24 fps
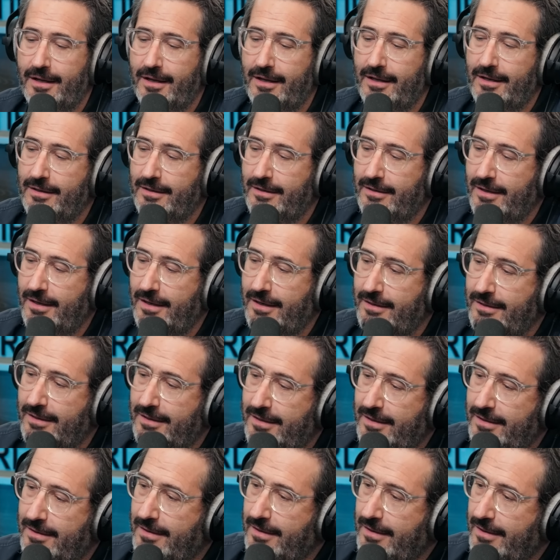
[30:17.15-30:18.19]
in in
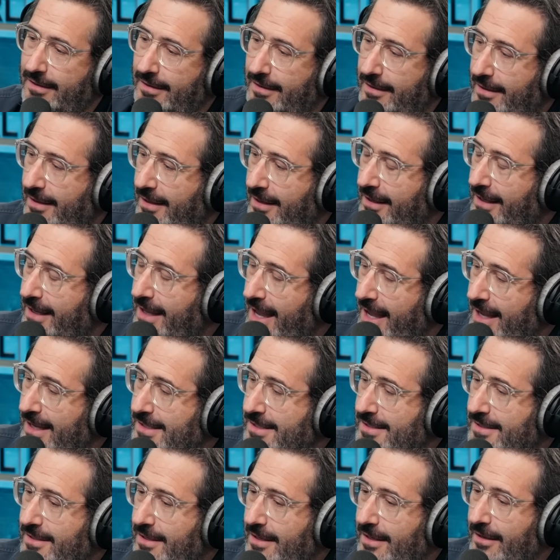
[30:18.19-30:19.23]
in
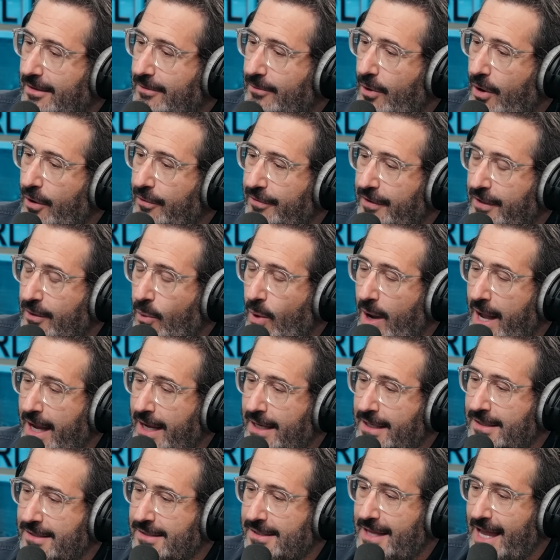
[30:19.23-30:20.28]
case uh, Roe v.
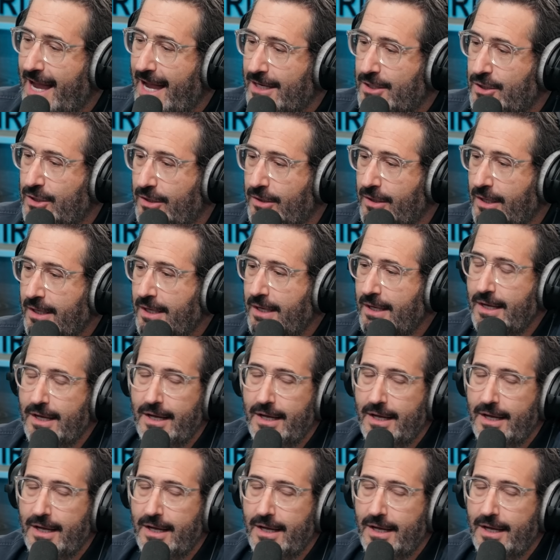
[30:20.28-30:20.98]
Wade in statute.